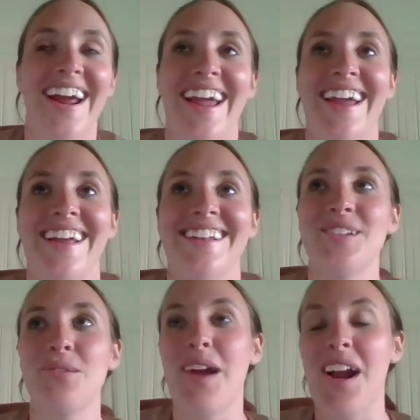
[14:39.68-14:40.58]
And
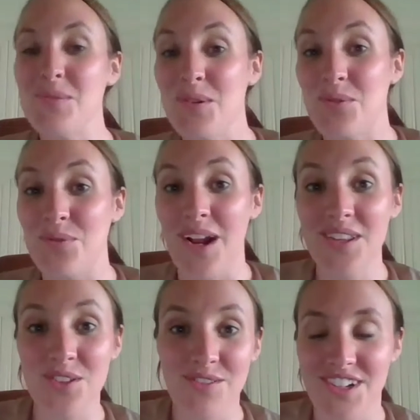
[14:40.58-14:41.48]
so my husband
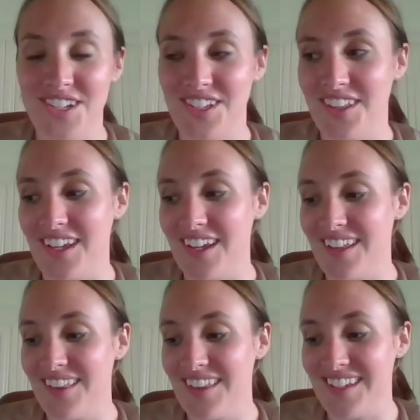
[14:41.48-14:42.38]
runs over to
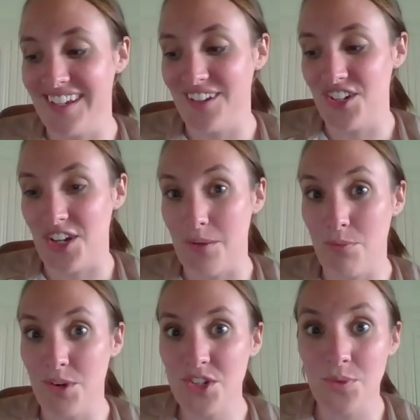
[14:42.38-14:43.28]
the dealership,
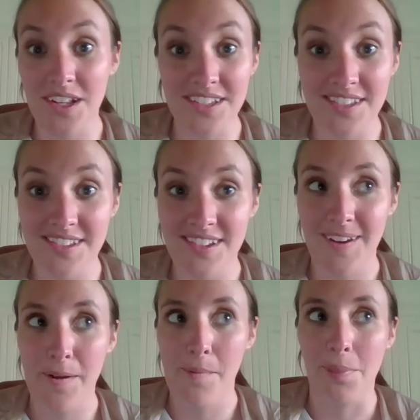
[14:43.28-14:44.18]
which was
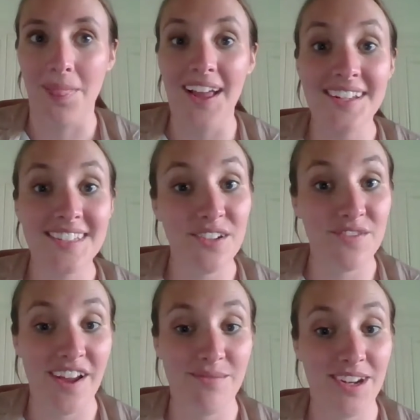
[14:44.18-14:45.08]
less than a
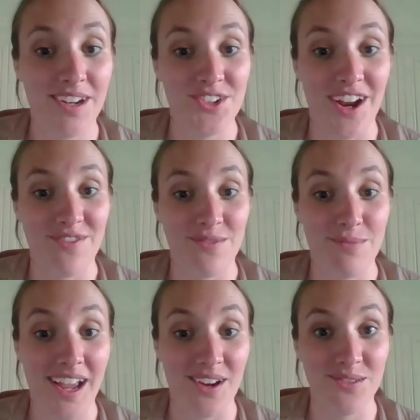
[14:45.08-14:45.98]
5-minute drive from
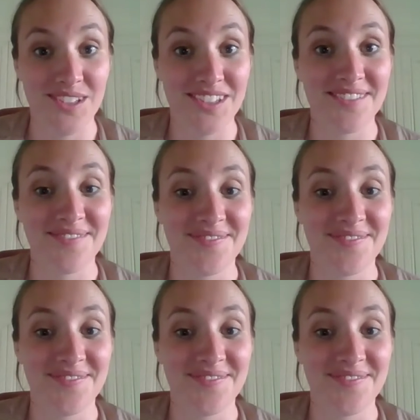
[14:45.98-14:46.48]
my house.